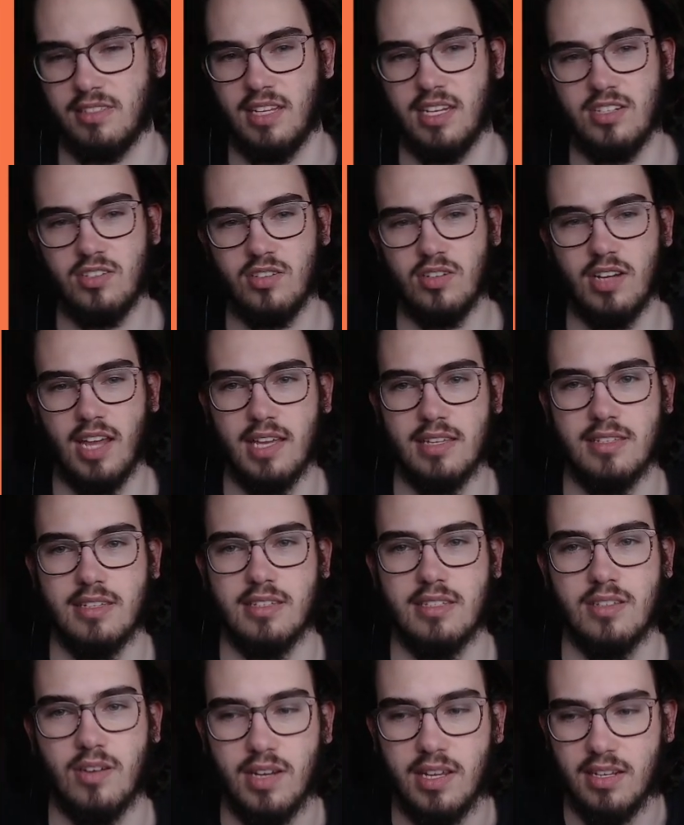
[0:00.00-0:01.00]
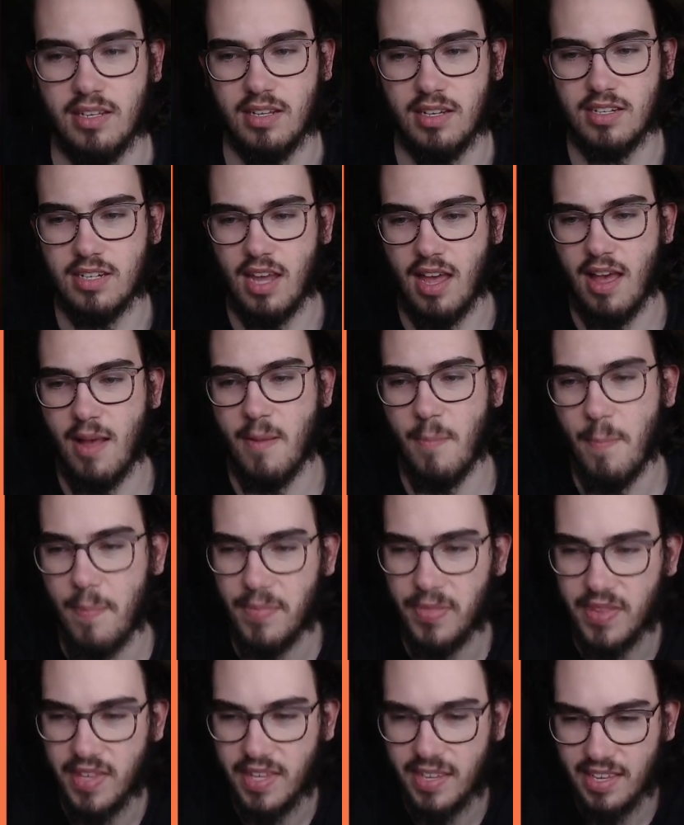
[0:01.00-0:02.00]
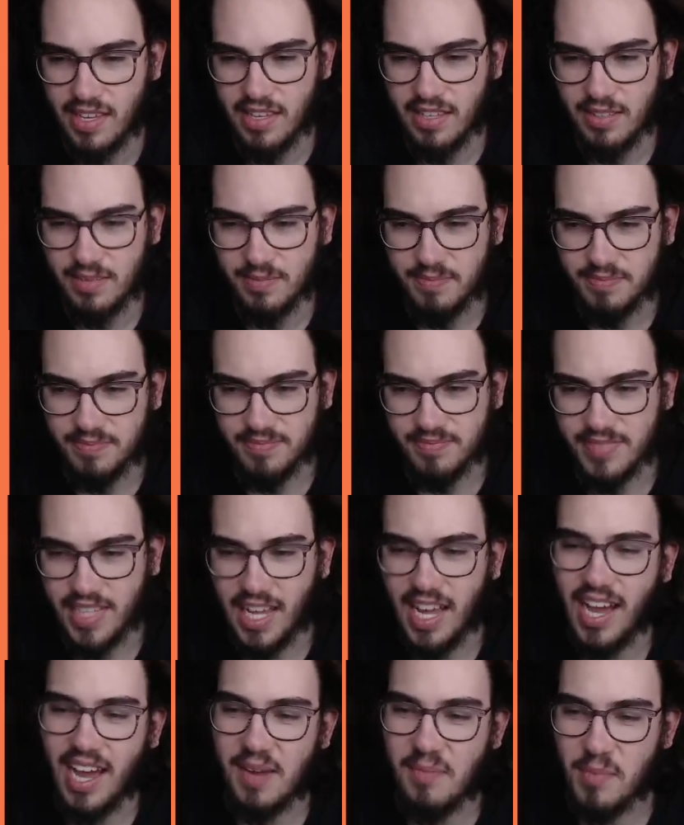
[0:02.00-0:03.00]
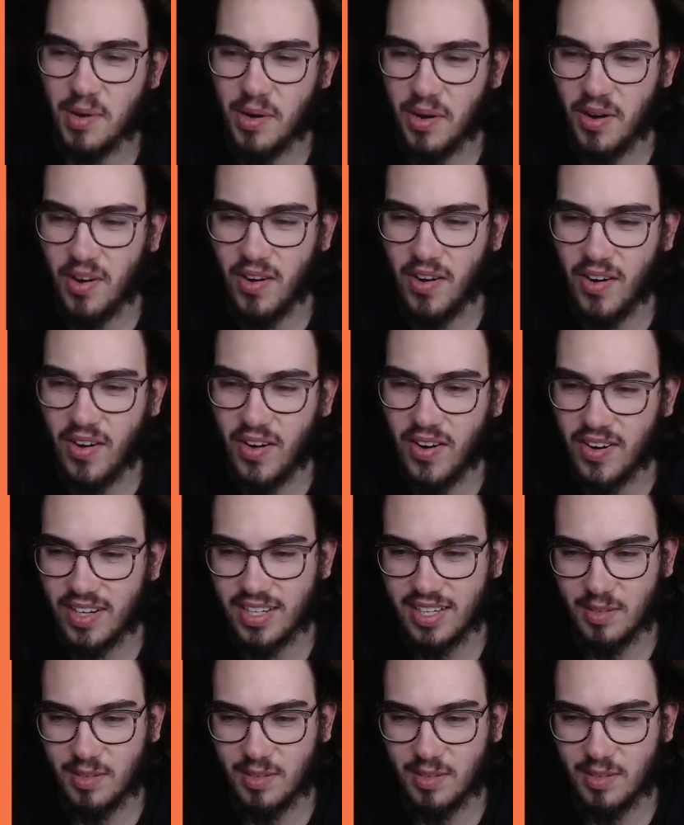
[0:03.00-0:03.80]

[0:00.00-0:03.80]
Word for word: Nature guesses are in the chat. Hi, Mark.